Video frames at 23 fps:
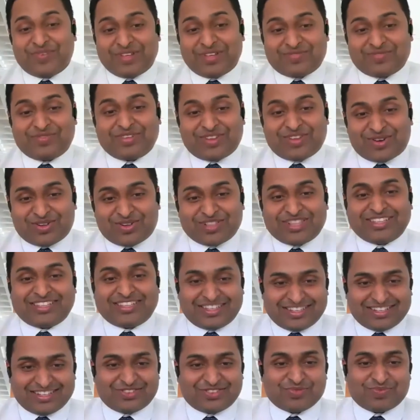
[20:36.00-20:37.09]
with all these
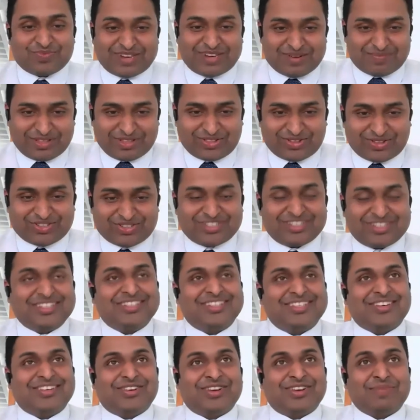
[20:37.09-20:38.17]
years you've been a
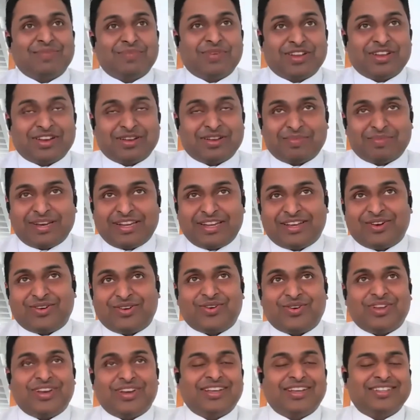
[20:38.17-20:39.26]
pathologist, okay, in a medical
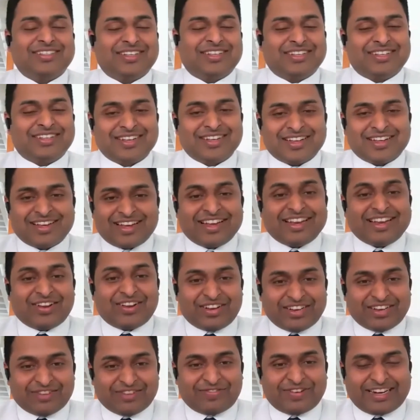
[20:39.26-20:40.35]
college and in
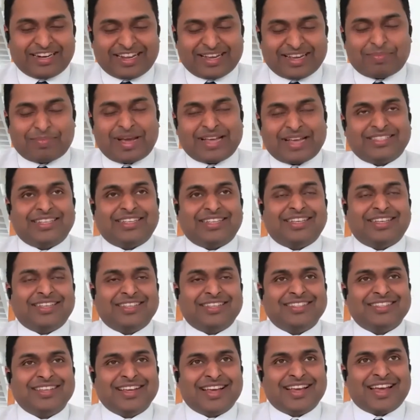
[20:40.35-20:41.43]
different
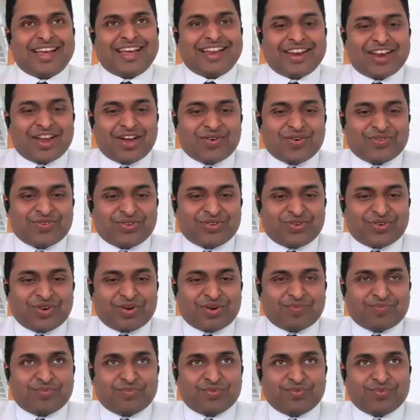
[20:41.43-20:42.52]
capacities, and now you
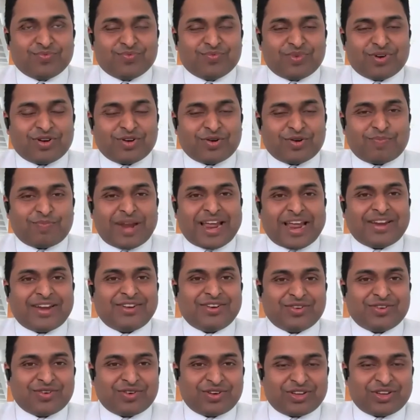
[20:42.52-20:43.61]
have moved, your plan,
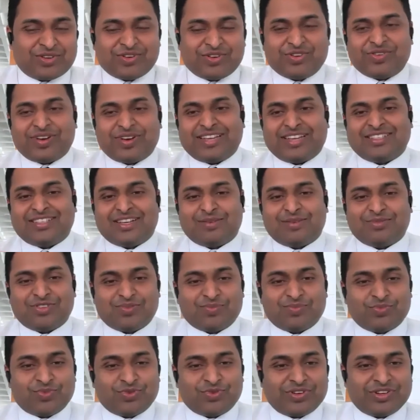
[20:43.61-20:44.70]
you have given your exams
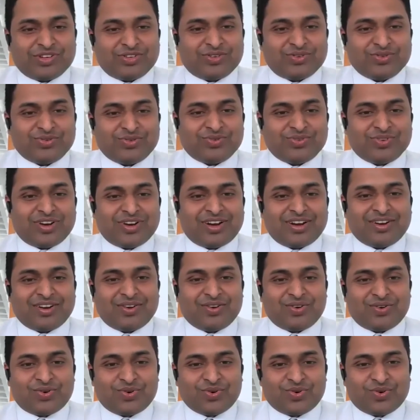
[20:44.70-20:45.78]
and moving to
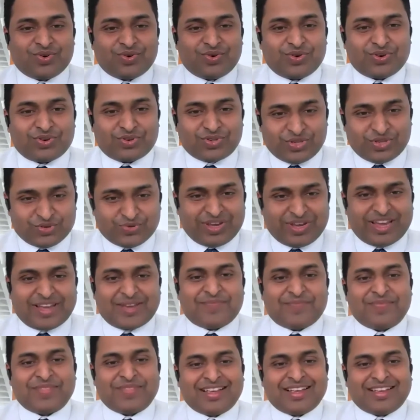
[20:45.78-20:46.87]
go to UK.
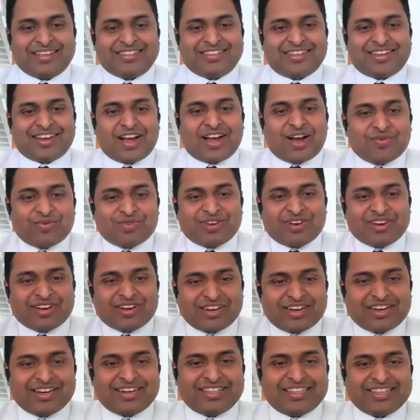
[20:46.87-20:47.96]
Then how
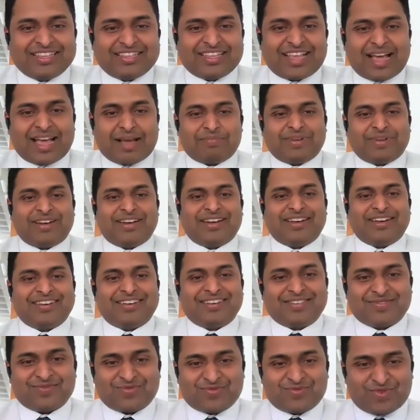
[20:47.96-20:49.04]
did this happen and
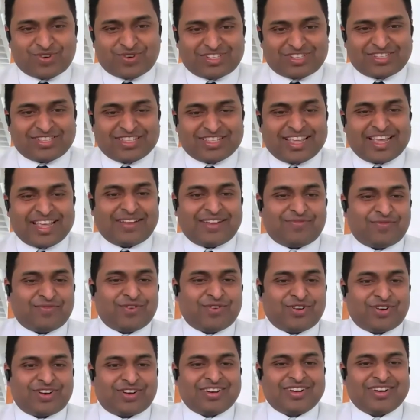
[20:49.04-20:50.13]
what's there
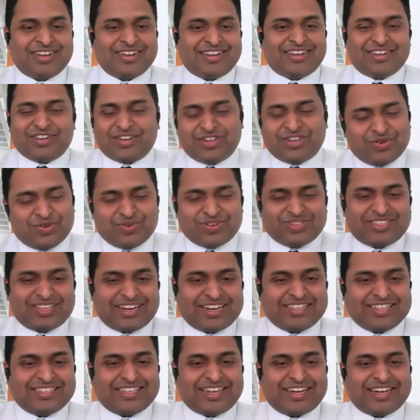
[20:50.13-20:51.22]
for? Give us an
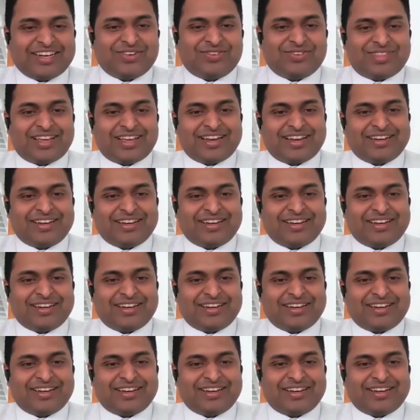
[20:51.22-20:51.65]
insight into